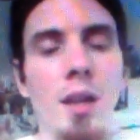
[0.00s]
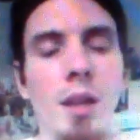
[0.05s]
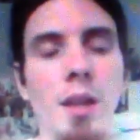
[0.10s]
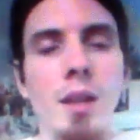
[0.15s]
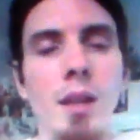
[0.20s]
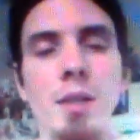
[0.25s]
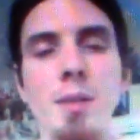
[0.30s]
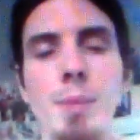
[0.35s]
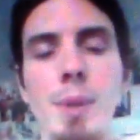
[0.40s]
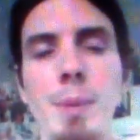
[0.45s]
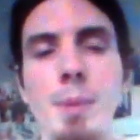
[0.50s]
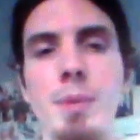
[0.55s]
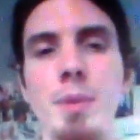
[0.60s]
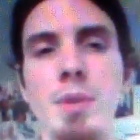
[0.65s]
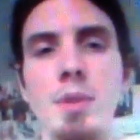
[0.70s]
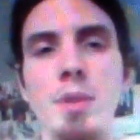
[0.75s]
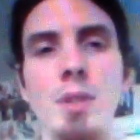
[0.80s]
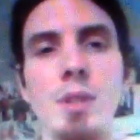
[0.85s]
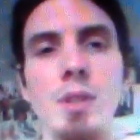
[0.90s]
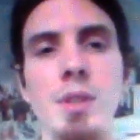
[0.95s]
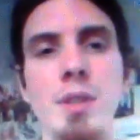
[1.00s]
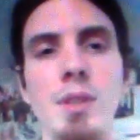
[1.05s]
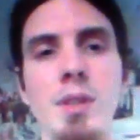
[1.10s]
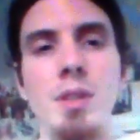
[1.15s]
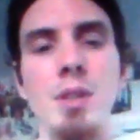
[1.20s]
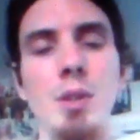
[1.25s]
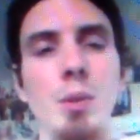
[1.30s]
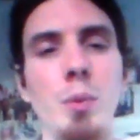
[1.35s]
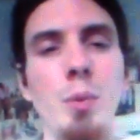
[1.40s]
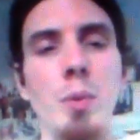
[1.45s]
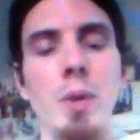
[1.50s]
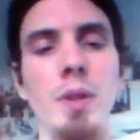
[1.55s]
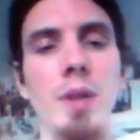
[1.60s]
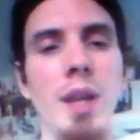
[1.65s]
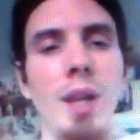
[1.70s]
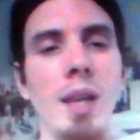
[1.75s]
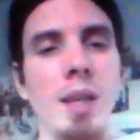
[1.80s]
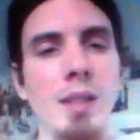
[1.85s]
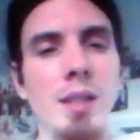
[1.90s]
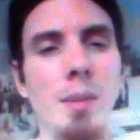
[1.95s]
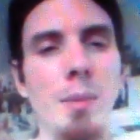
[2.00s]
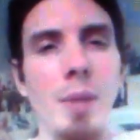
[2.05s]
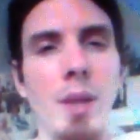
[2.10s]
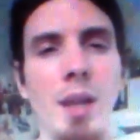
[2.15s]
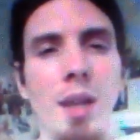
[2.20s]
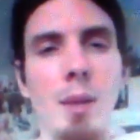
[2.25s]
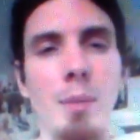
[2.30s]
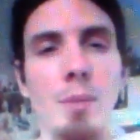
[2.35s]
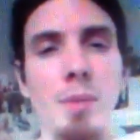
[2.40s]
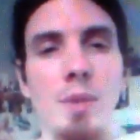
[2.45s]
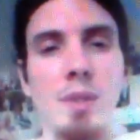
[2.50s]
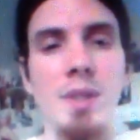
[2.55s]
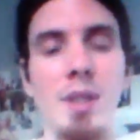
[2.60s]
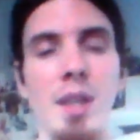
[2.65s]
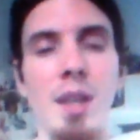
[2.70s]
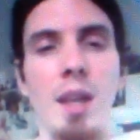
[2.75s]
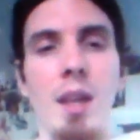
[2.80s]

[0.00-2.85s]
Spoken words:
Because people just do weird things to me, and I'm just like,